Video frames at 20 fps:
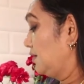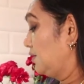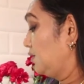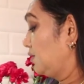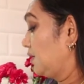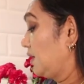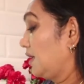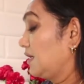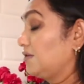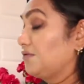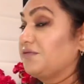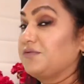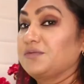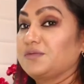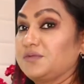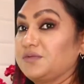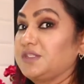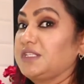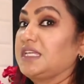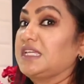you can't
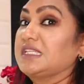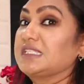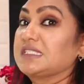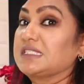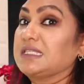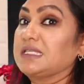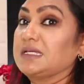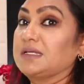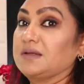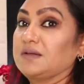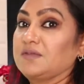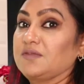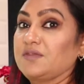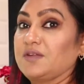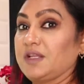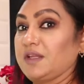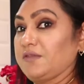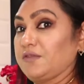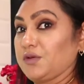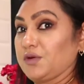taste the
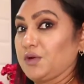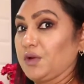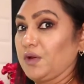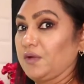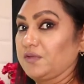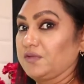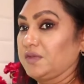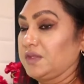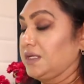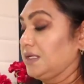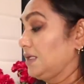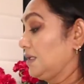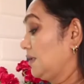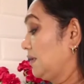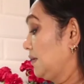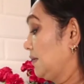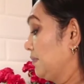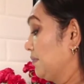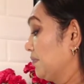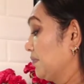flavor of
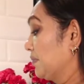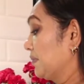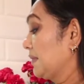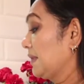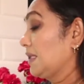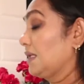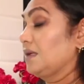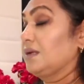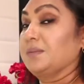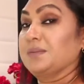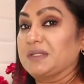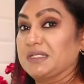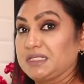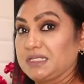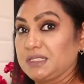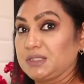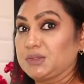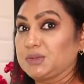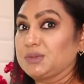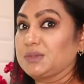the
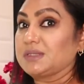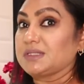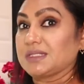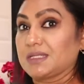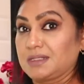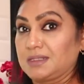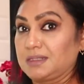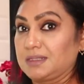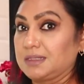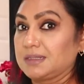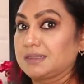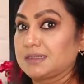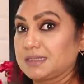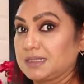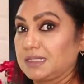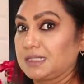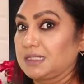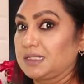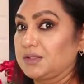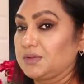potatoes, onions,
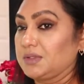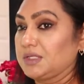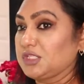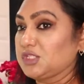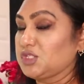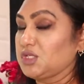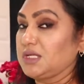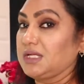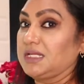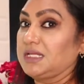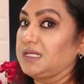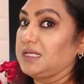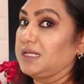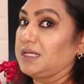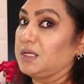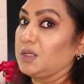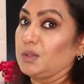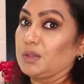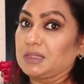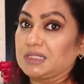and a green chili
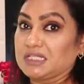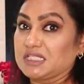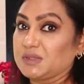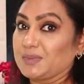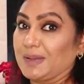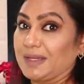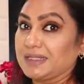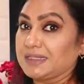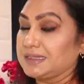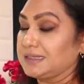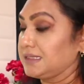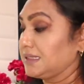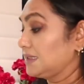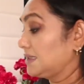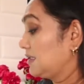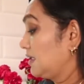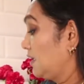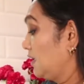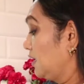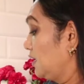and all the spices.
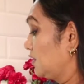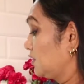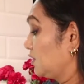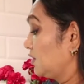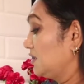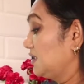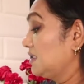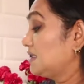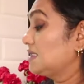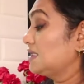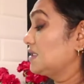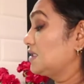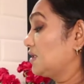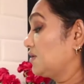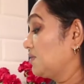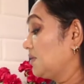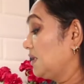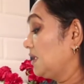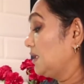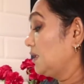So this is a
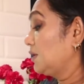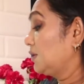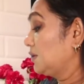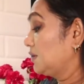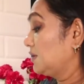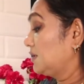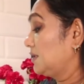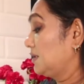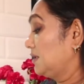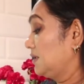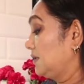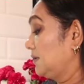really good